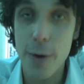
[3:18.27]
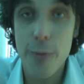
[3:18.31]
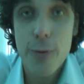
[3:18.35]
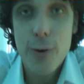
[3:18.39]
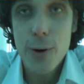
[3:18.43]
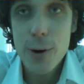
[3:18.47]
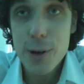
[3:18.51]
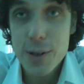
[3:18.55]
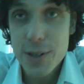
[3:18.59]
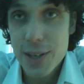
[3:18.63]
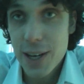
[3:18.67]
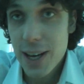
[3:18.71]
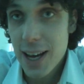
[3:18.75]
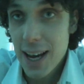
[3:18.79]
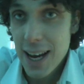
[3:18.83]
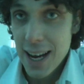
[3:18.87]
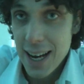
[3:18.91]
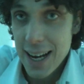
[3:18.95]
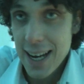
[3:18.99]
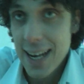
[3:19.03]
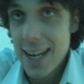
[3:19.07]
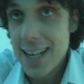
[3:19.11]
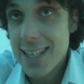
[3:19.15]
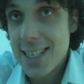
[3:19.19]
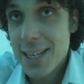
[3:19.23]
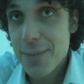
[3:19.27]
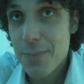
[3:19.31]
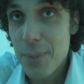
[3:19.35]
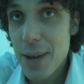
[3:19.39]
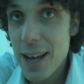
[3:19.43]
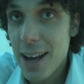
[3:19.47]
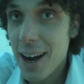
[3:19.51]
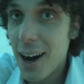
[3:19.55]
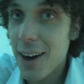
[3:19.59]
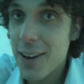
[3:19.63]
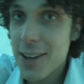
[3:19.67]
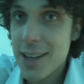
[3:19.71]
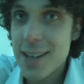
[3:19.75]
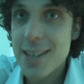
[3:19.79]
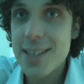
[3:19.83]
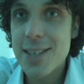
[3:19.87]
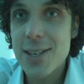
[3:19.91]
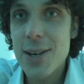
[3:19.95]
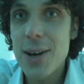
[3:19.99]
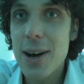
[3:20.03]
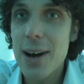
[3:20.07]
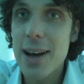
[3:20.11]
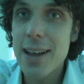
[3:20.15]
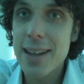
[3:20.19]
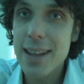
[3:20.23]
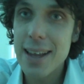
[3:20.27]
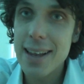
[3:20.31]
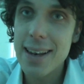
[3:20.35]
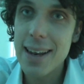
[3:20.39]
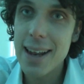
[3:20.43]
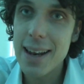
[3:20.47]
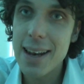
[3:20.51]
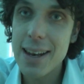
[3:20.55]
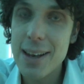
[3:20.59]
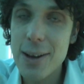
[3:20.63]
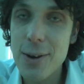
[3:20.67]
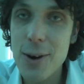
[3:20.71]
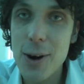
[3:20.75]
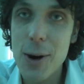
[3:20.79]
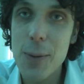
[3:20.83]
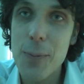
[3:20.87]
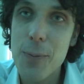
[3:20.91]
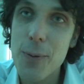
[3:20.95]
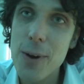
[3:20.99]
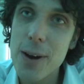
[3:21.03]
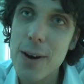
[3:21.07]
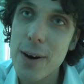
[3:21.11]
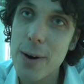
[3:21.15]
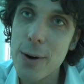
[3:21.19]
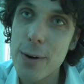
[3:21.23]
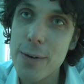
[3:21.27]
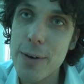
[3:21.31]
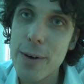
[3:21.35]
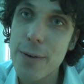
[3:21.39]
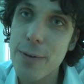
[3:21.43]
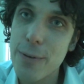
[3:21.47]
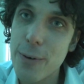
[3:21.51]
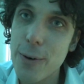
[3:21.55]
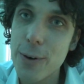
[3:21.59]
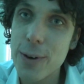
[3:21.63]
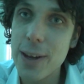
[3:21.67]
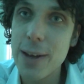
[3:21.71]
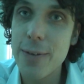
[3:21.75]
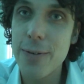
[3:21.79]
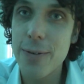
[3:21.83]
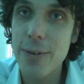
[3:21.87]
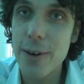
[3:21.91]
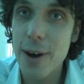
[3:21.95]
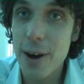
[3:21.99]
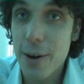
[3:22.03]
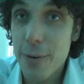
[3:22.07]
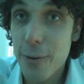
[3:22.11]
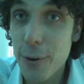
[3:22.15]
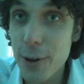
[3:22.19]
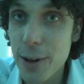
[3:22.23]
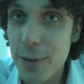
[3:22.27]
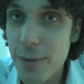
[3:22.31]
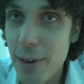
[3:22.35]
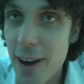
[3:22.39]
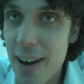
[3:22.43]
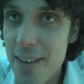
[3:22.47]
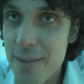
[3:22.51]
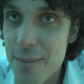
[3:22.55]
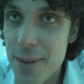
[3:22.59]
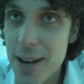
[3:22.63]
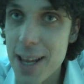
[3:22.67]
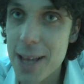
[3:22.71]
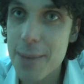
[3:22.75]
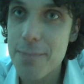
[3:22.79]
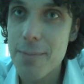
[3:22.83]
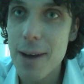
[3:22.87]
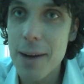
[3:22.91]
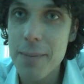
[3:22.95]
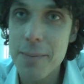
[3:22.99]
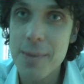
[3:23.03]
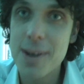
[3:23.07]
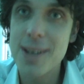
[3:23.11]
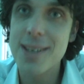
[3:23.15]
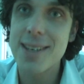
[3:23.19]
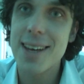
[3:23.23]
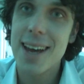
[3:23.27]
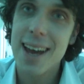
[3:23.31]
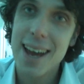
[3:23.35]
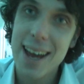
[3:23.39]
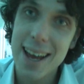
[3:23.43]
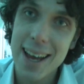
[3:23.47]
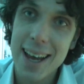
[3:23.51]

Of course, it's a big audience. In Europe, we are over 45 million members.